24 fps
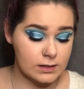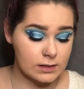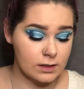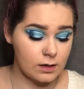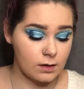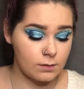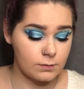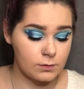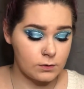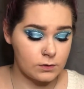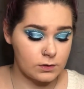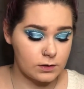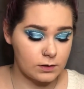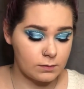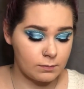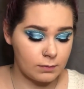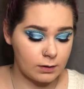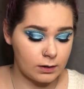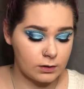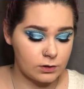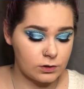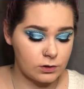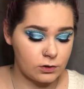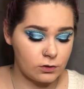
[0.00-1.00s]
I'm using
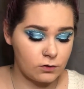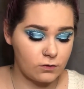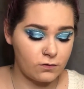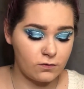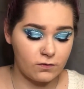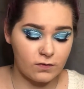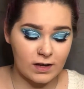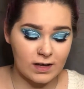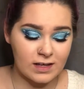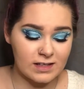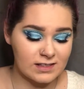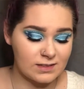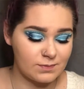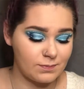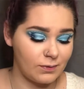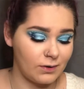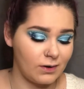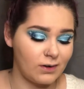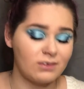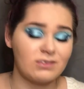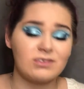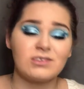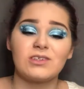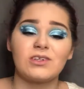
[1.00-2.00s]
my Too Faced
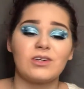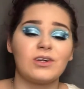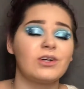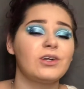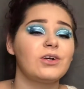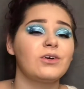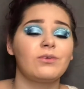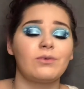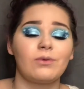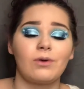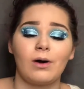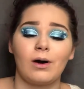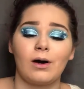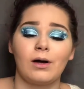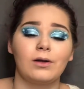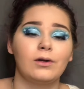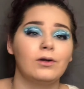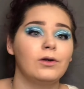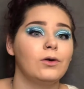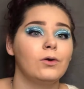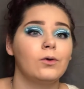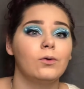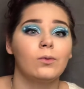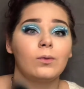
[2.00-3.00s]
bronzer. You're not
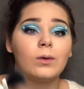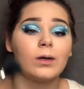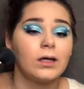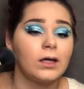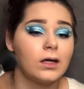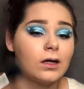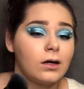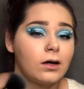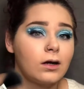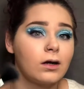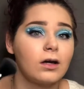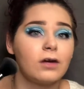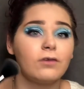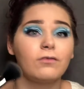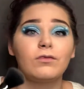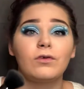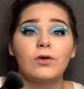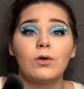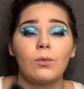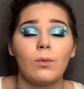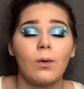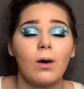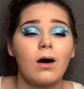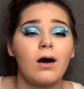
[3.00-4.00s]
new here. If
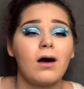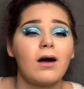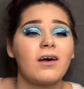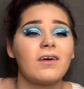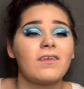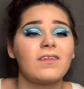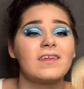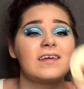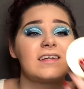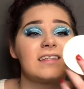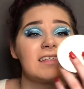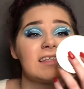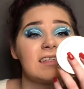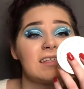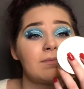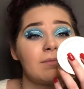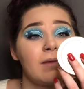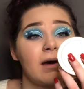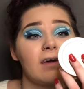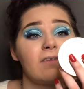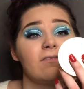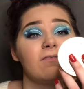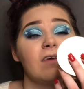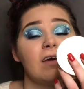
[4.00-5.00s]
you are, this is
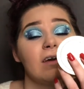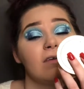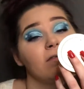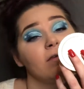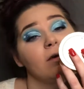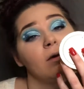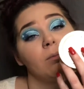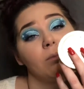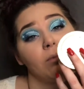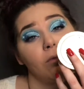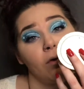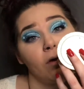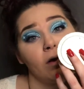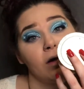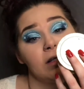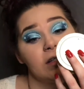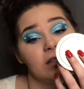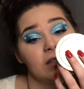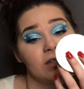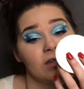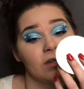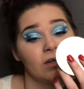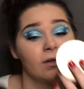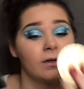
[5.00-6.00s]
my favorite
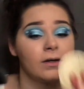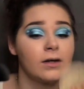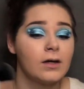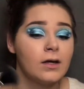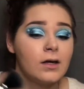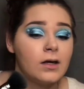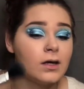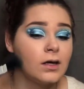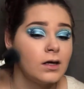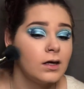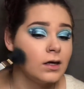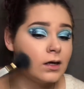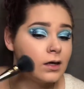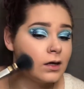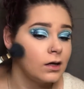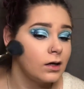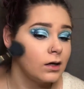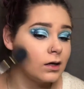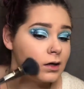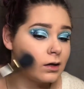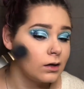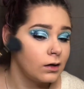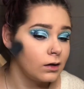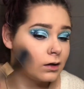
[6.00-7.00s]
bronzer.
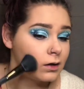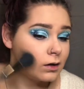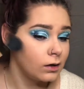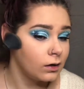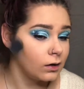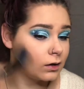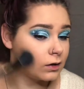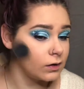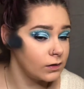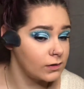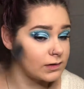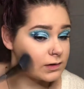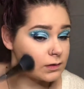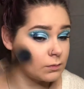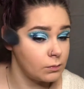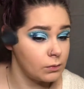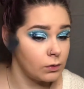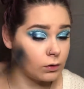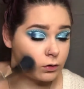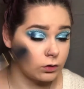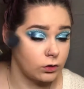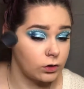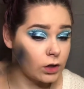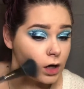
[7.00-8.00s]
It is the
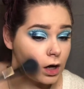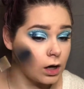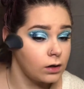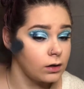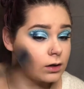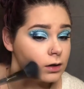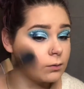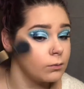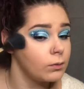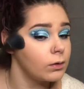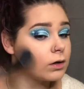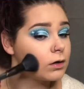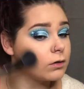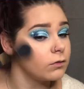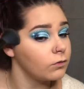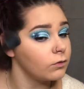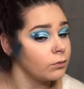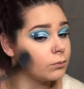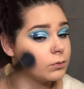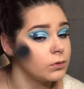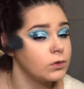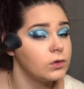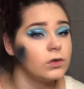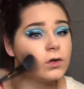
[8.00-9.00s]
milk chocolate one
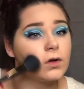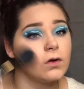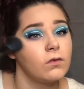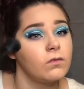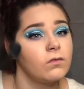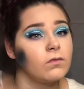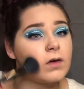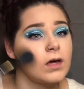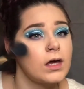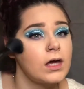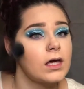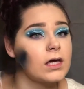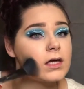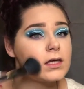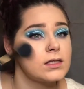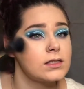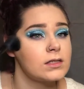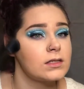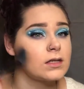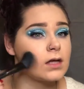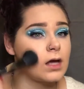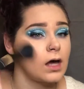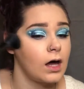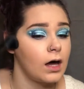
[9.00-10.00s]
from Too
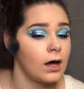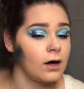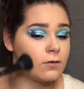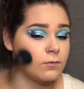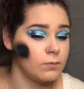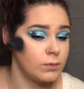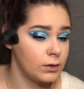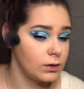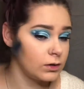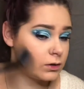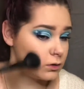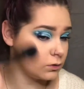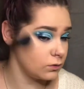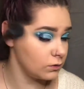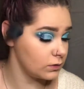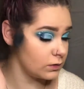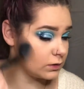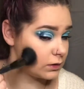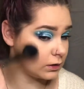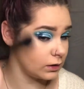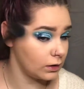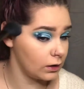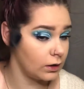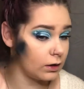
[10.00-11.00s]
Faced. I've been
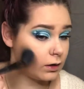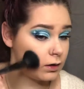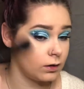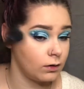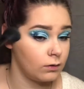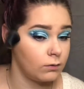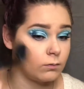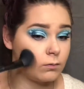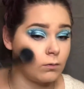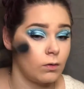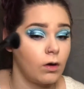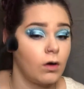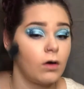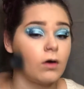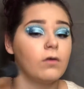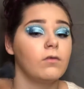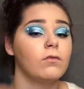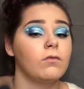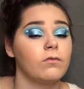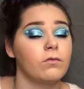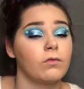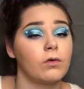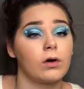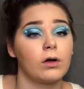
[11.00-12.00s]
using it
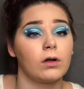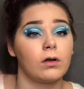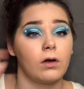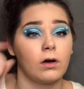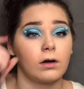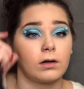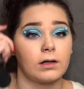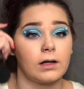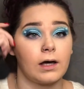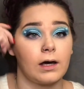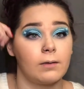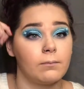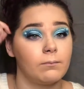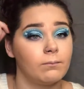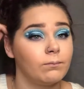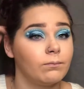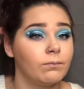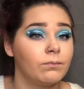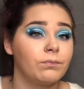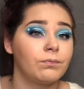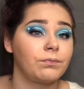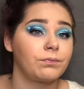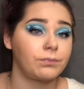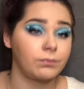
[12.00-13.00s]
for a long time.
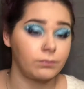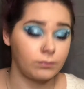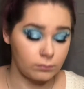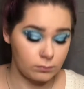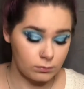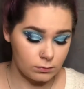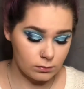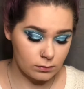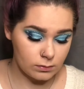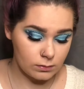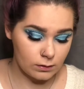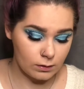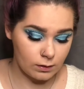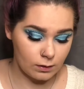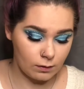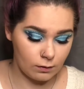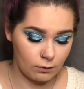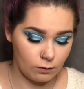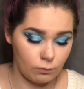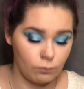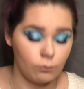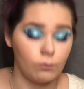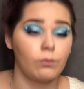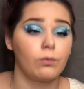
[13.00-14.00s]

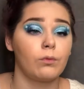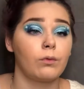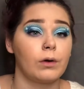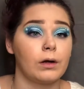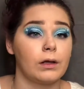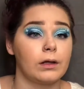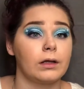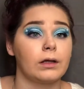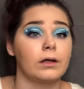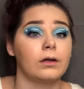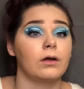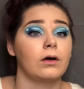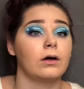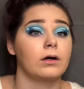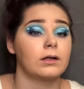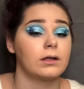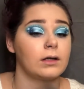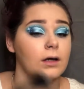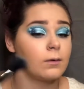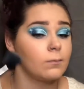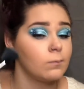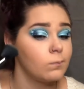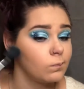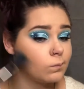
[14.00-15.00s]
Really long
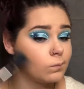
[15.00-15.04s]
time.